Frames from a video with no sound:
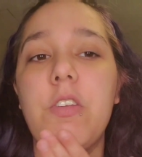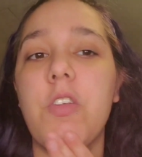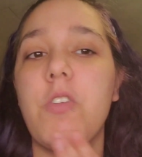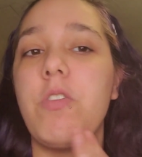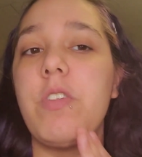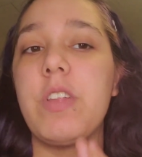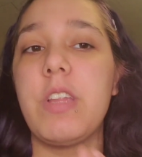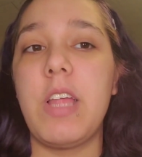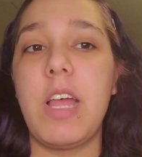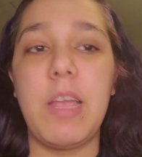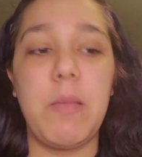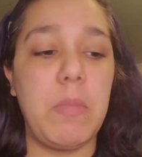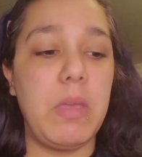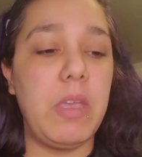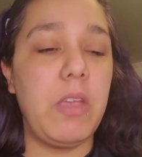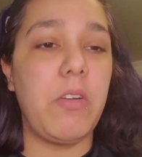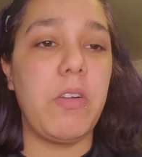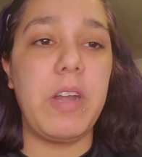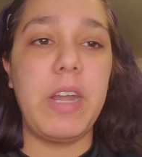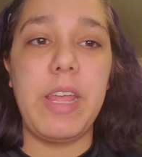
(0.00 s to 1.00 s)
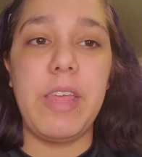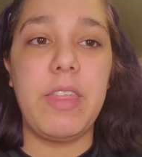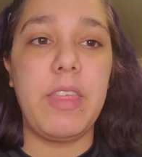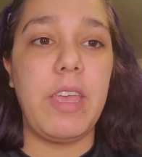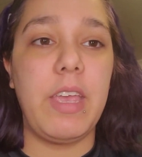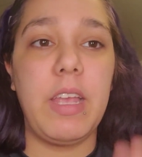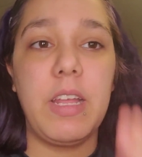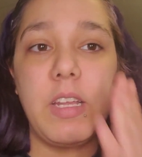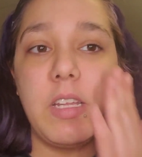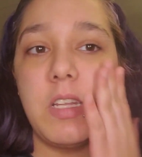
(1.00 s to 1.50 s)
too slimy or
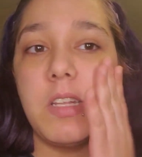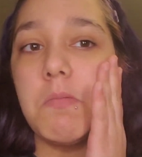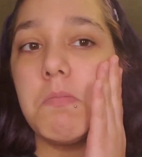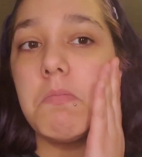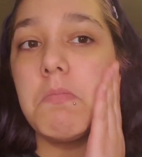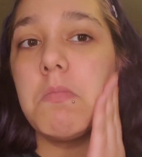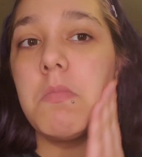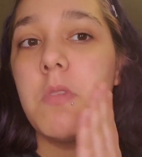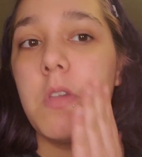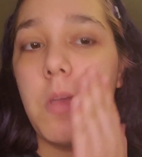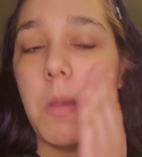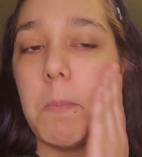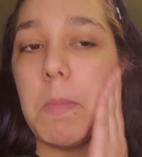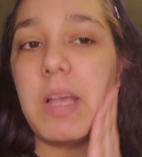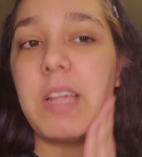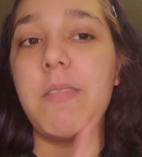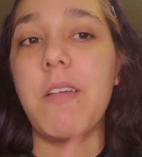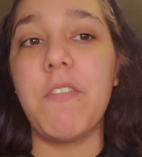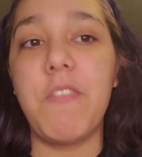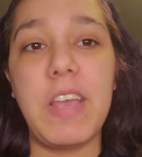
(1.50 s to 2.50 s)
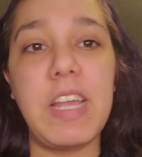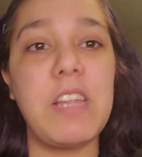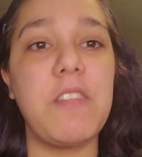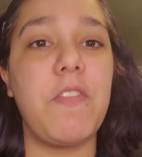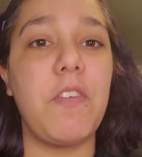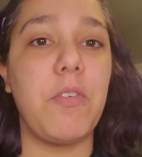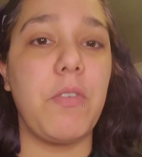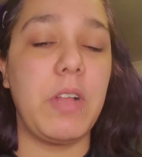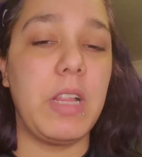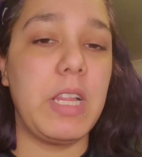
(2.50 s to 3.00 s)
anything. It makes my face
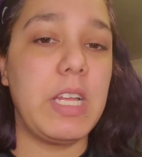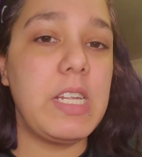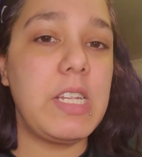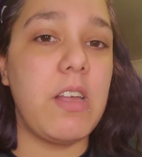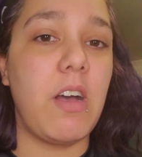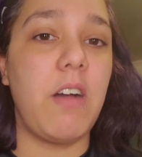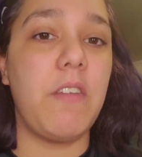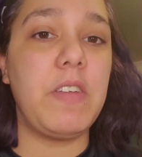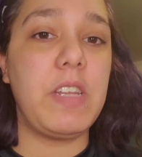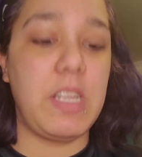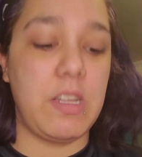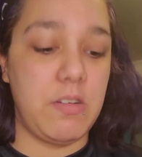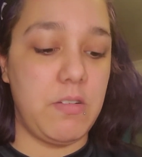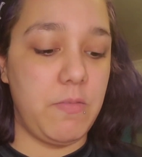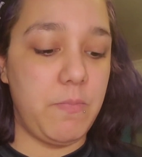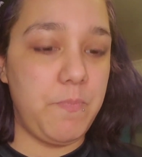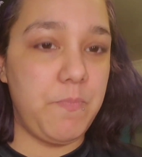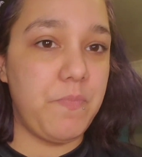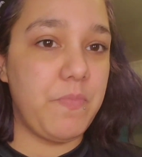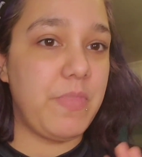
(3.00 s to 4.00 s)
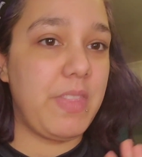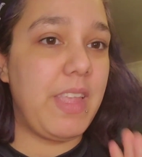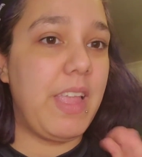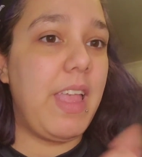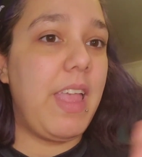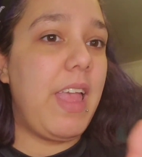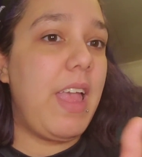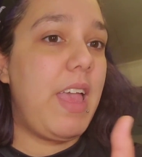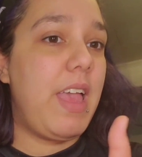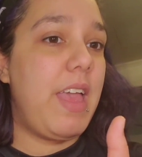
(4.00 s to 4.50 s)
feel really soft, so
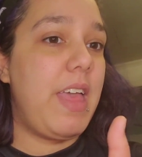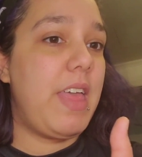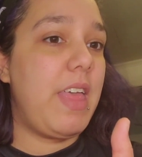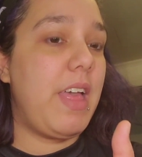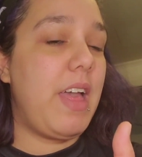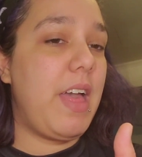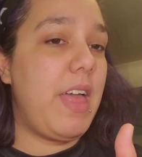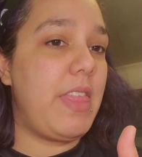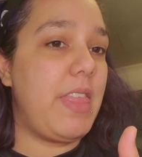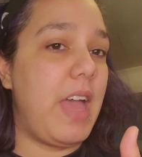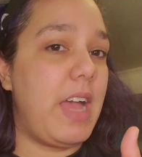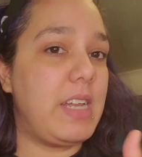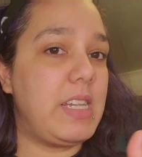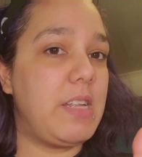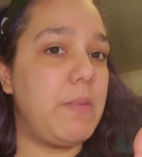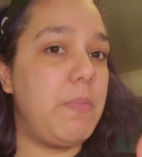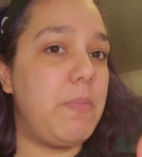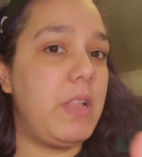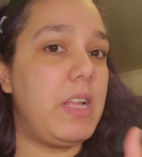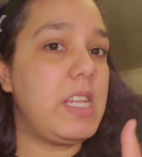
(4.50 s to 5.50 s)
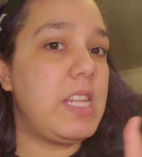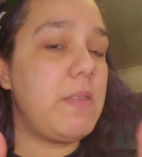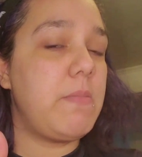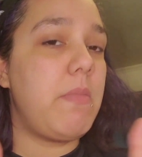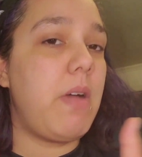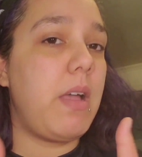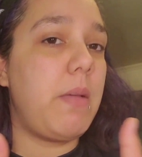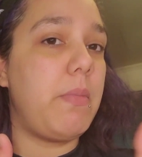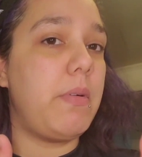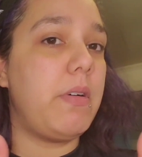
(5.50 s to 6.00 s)
that's a plus in
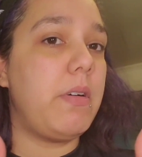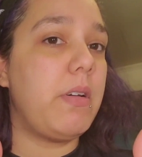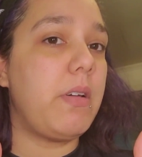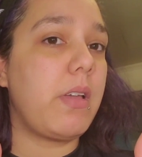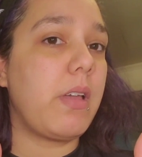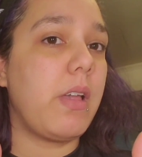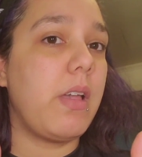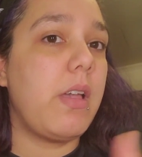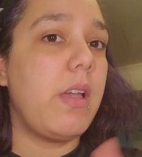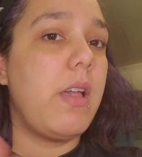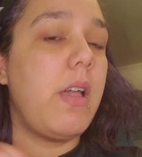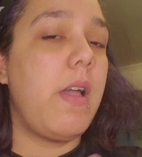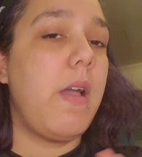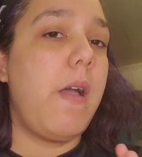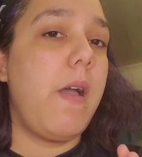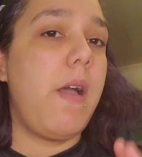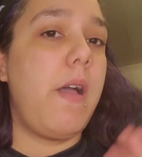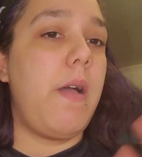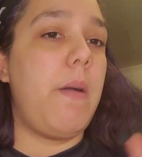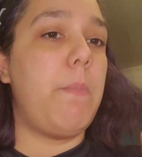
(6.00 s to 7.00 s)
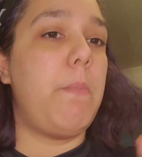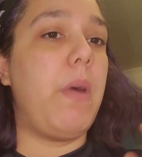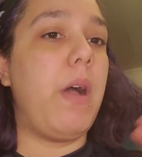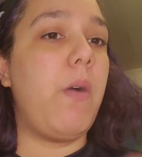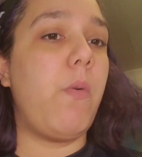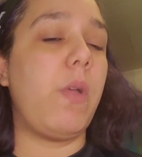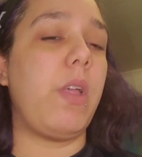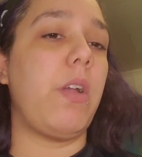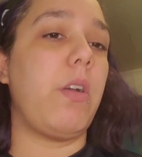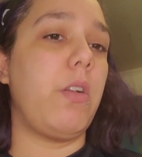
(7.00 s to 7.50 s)
my book.
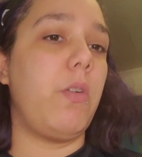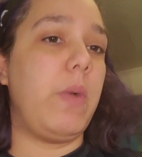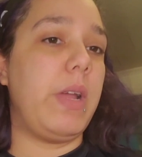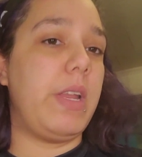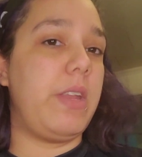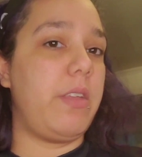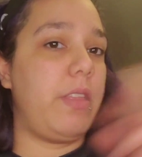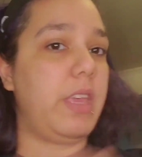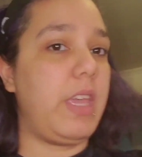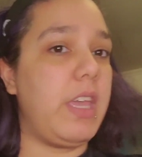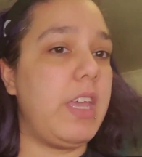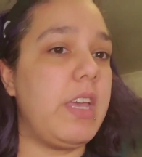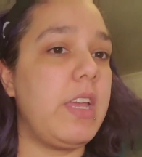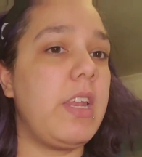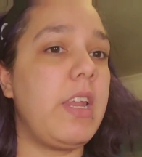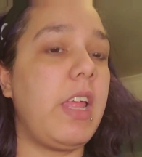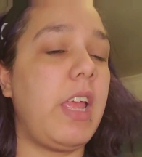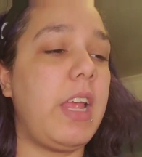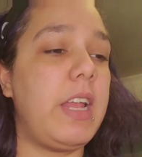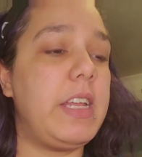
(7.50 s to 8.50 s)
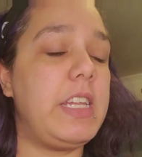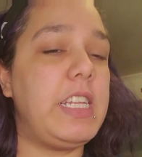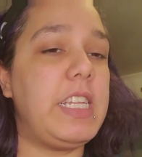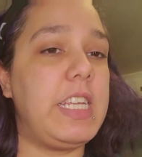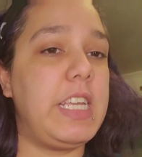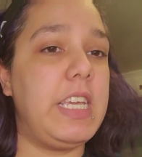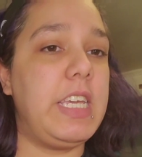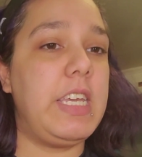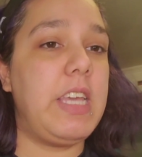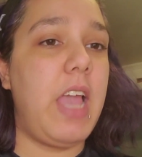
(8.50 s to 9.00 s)
But we are going to wait till the end and
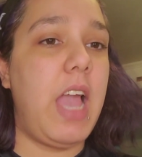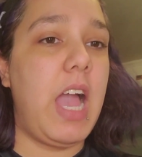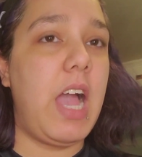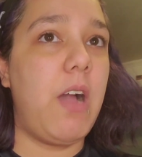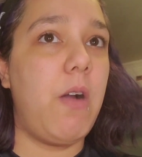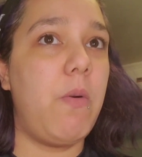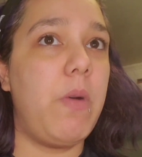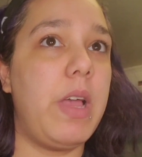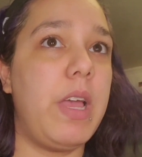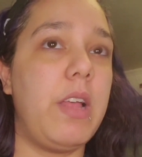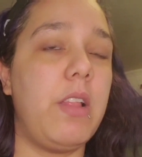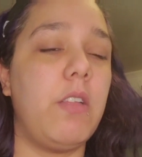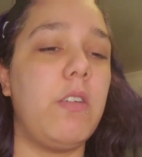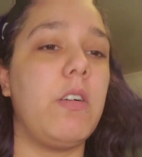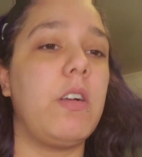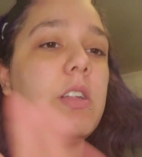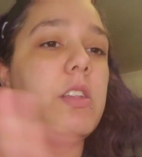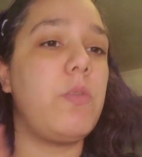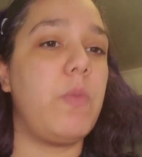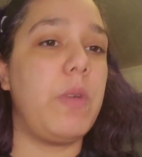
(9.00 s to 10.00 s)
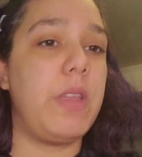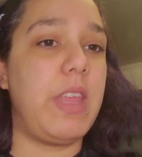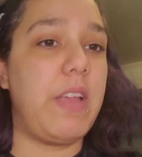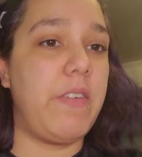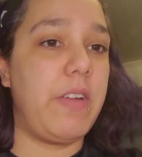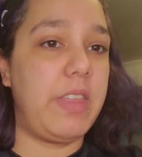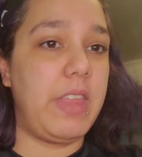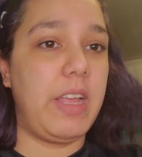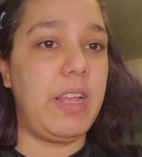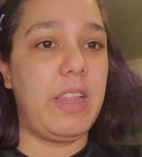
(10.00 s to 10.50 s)
see how it looks with
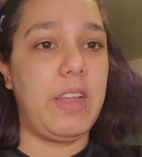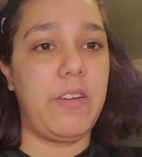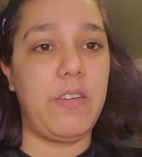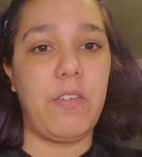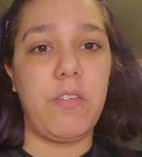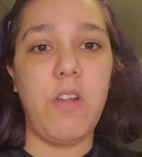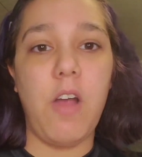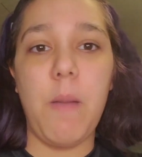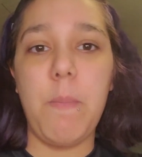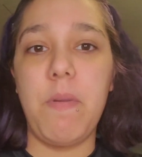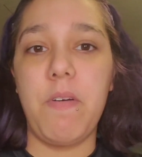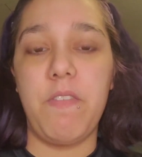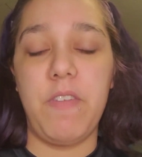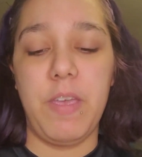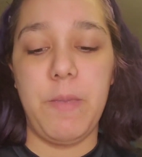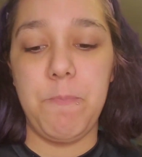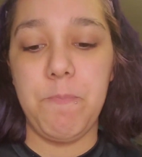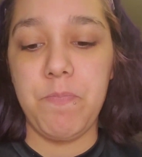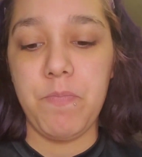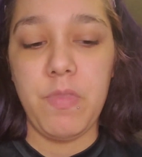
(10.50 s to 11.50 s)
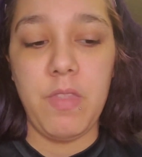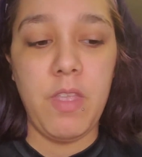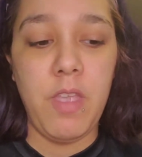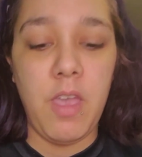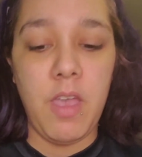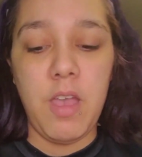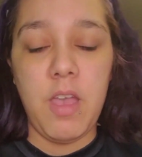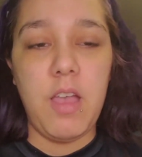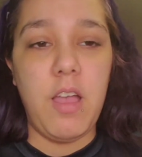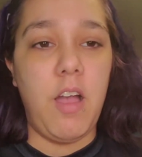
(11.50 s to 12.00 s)
everything layered on top of it.
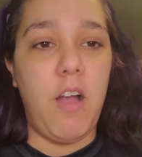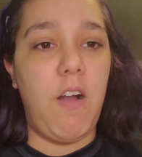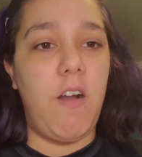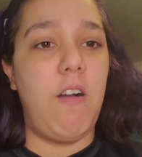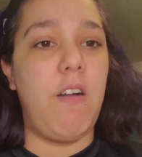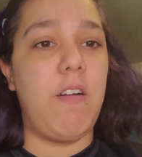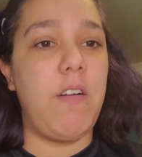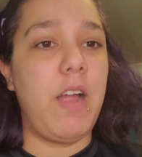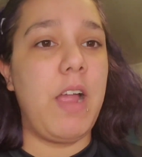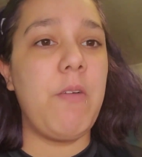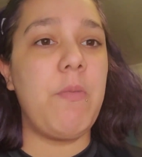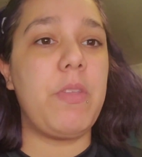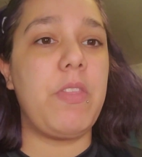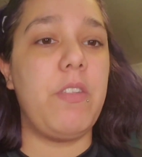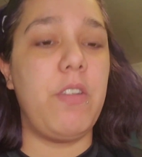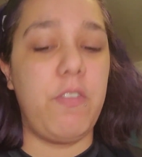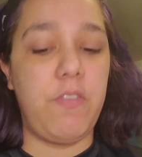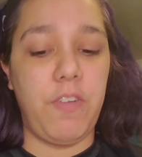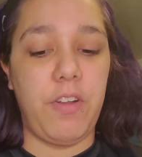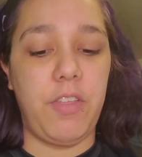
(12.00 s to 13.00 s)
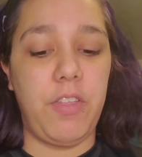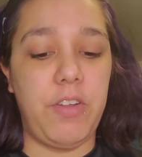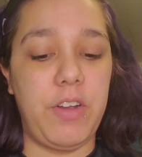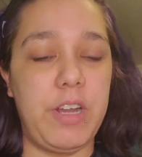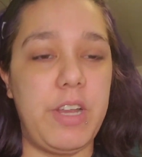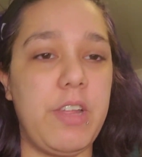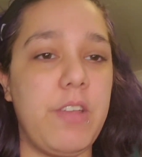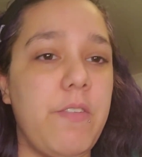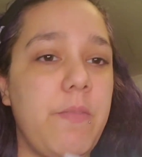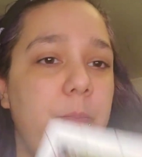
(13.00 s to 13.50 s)
Alright, with no further
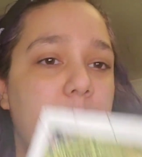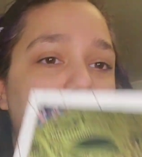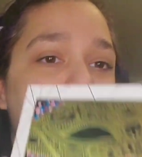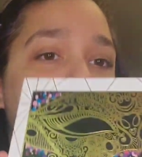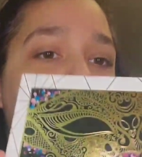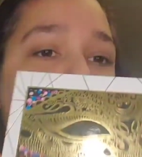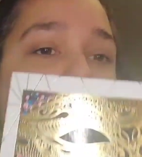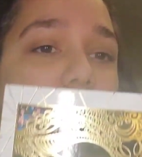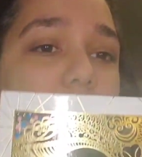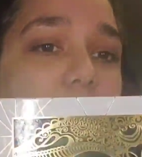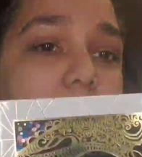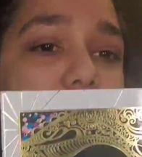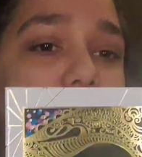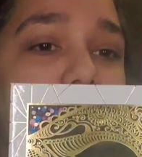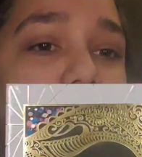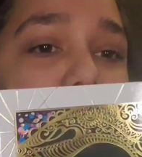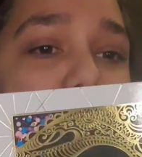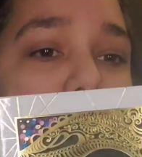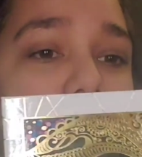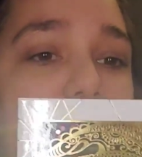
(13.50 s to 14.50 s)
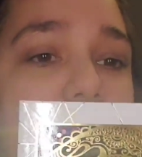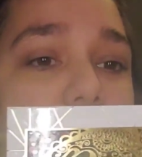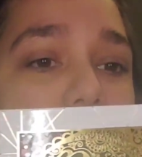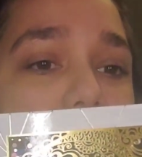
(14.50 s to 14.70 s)
ado, let's get into